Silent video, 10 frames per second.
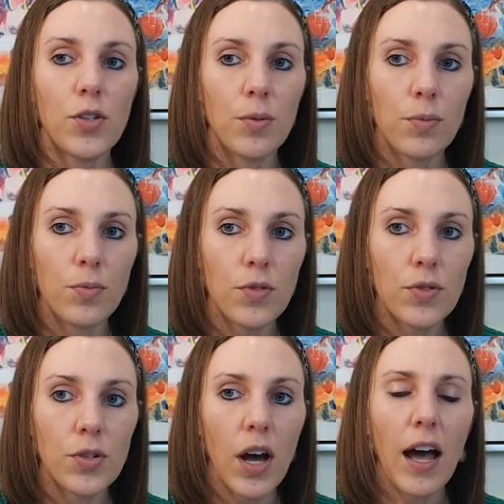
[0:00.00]
to
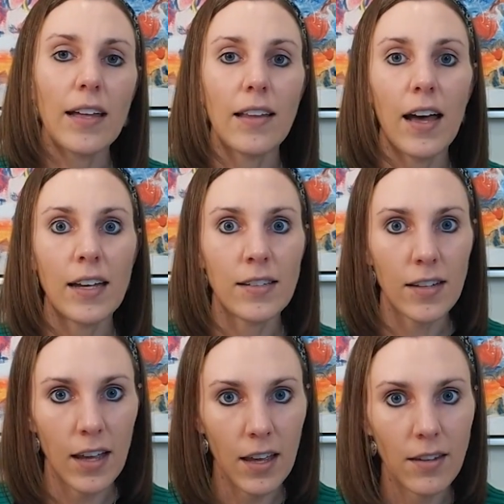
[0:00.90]
to highlight
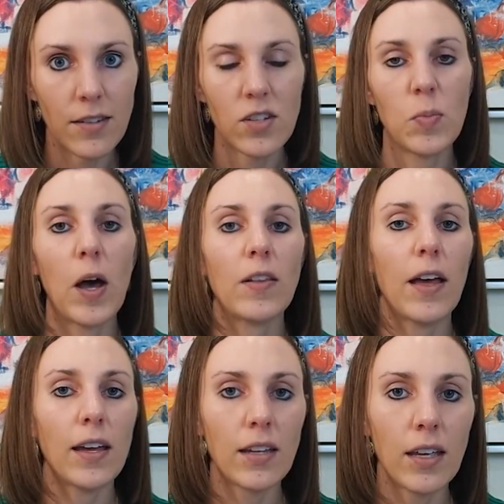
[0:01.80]
and to
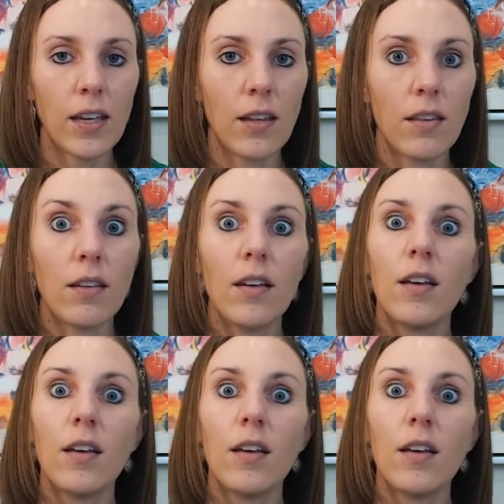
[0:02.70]
spotlight in